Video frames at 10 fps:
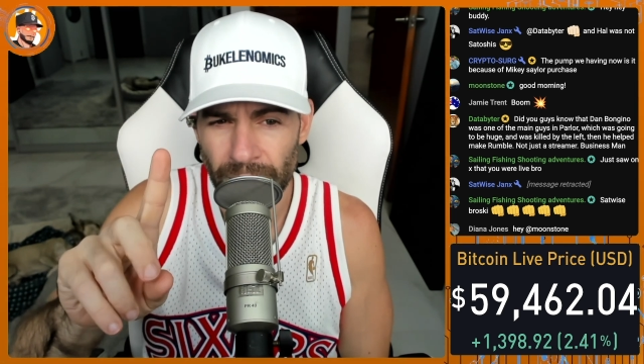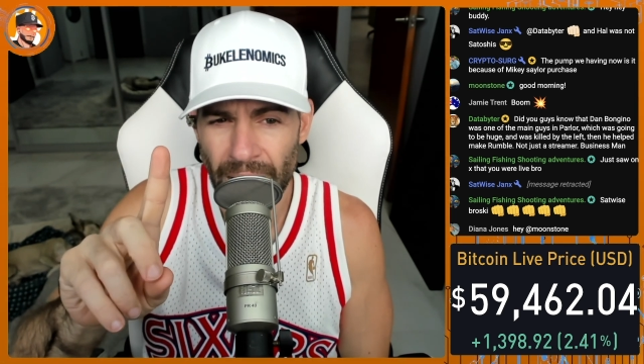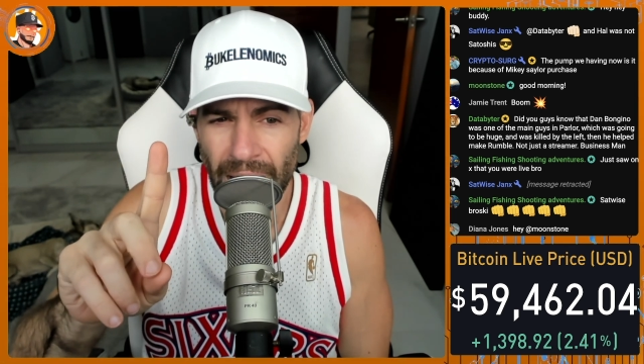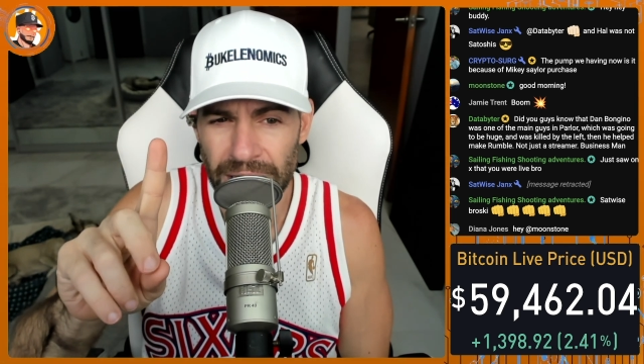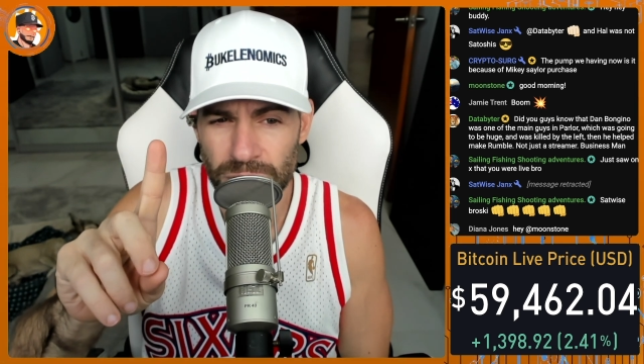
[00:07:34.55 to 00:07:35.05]

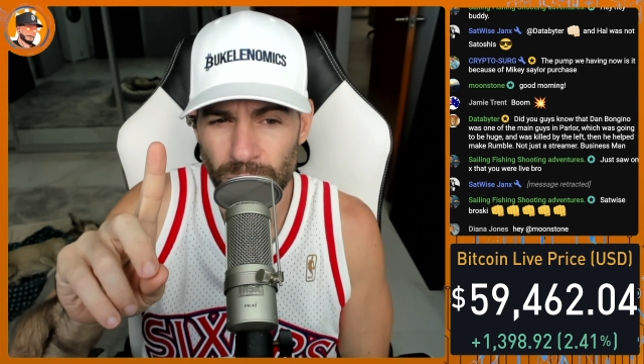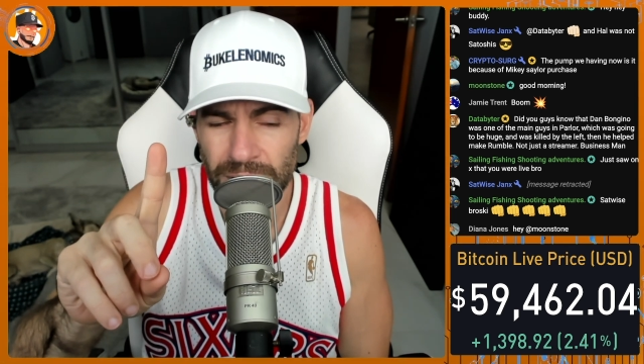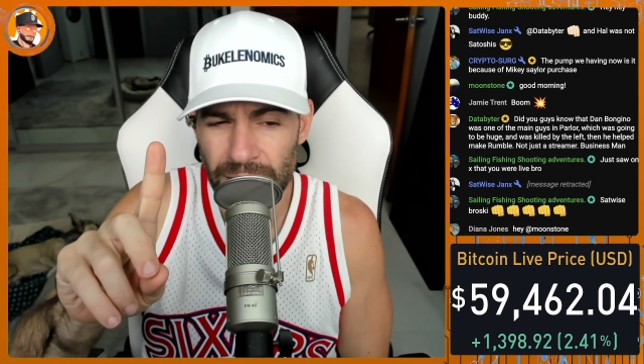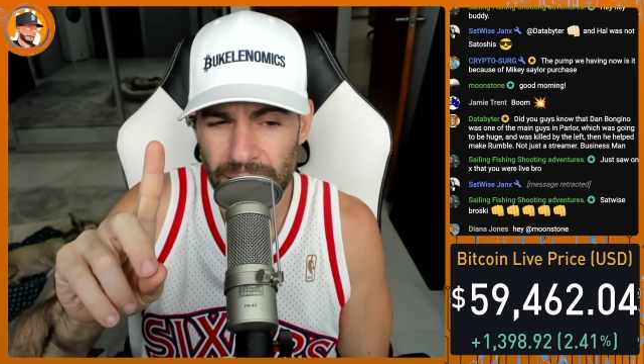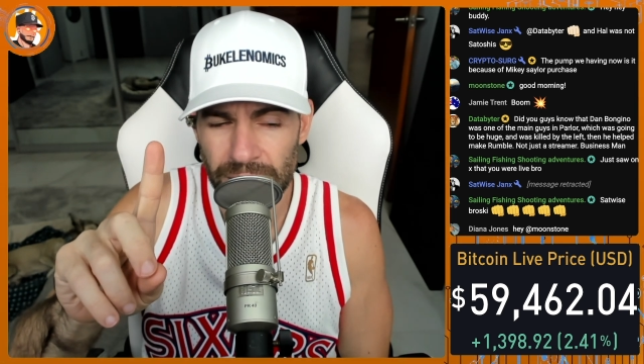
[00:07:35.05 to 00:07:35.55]
Hide your
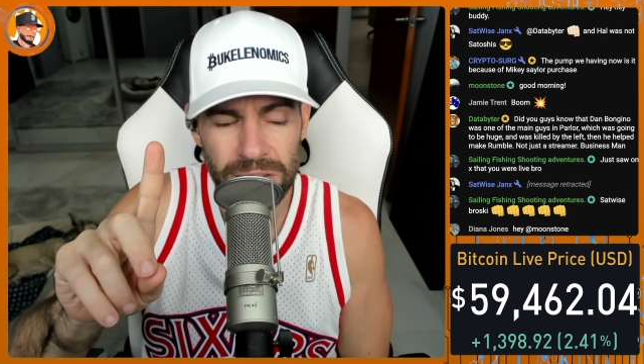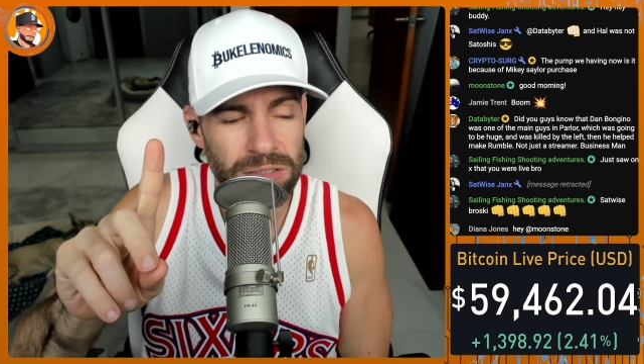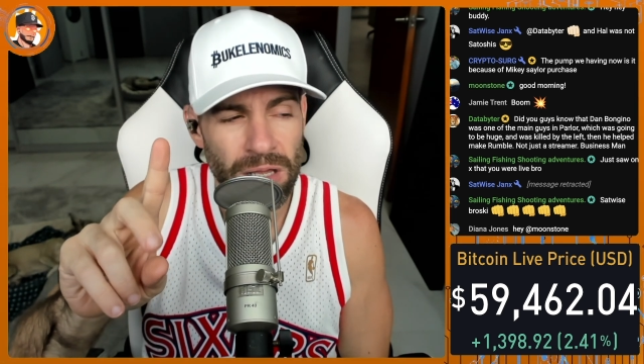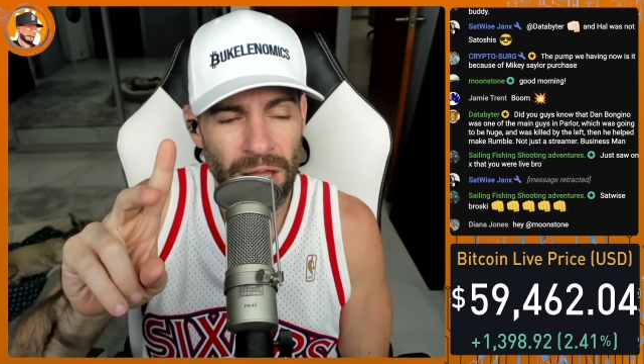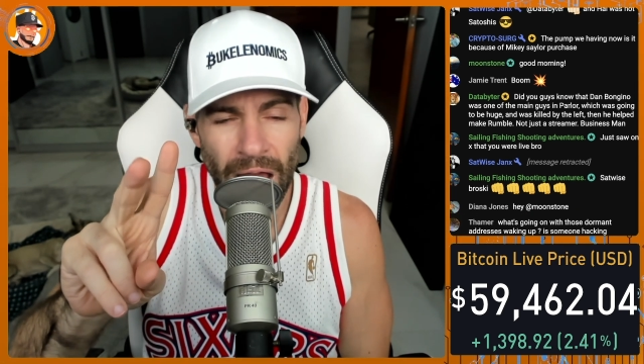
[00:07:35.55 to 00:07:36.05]
kids.
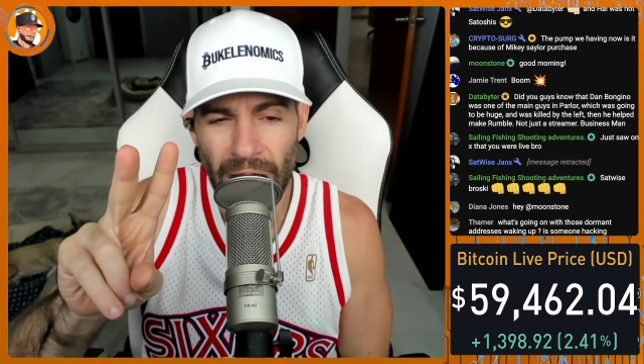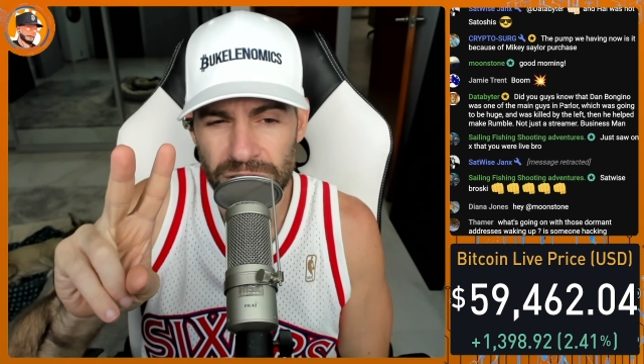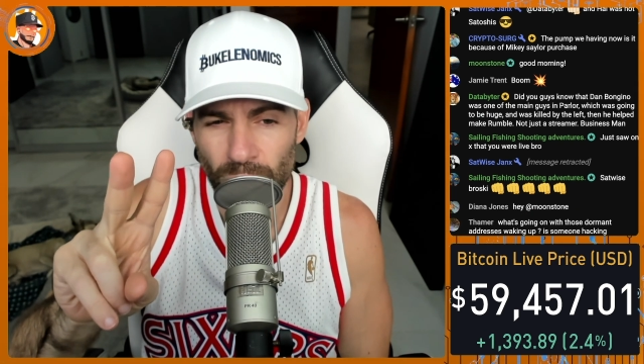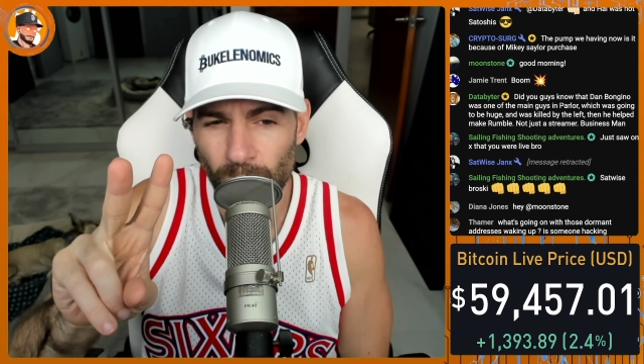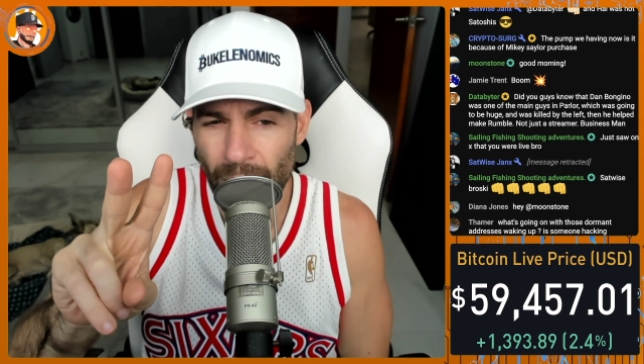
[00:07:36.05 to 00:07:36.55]
Hide
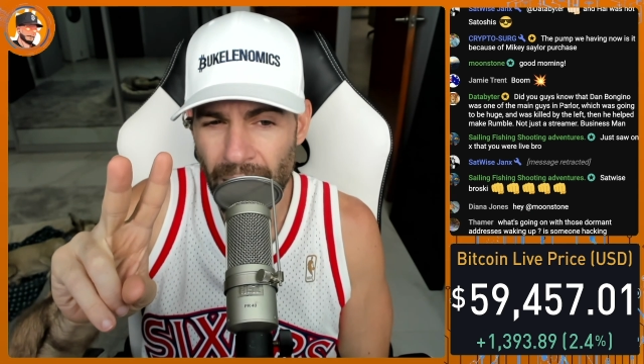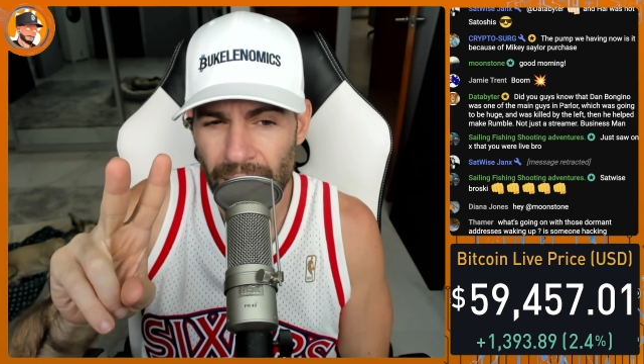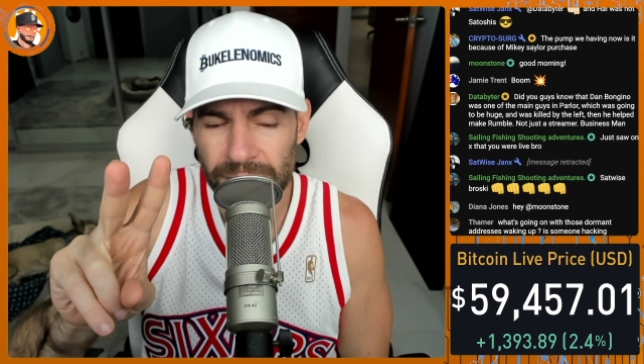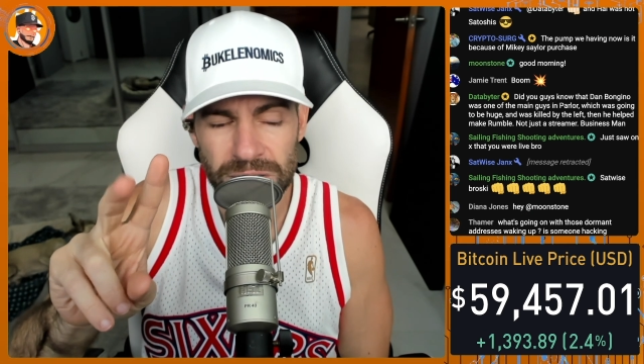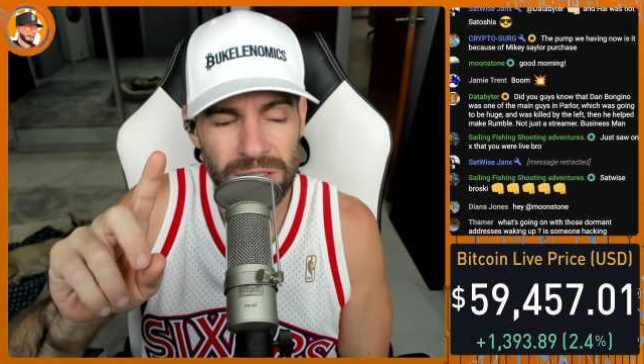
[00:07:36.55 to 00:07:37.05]
your
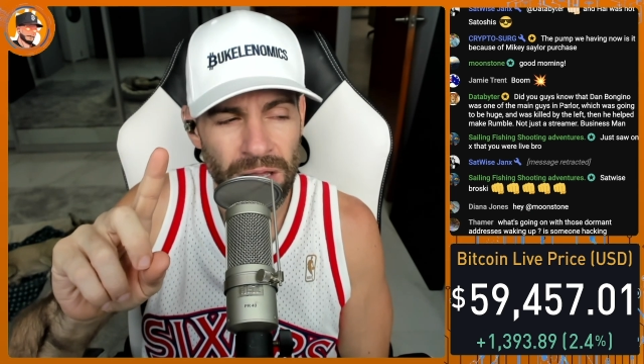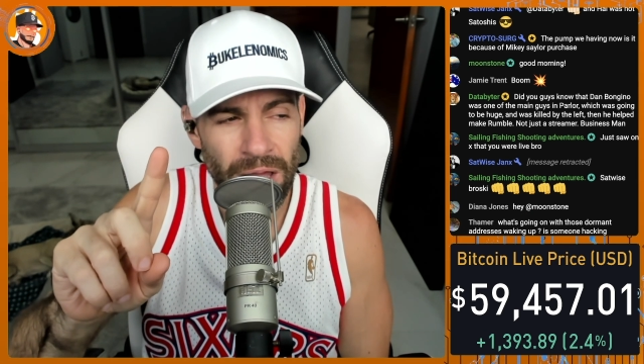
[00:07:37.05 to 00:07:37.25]
wives.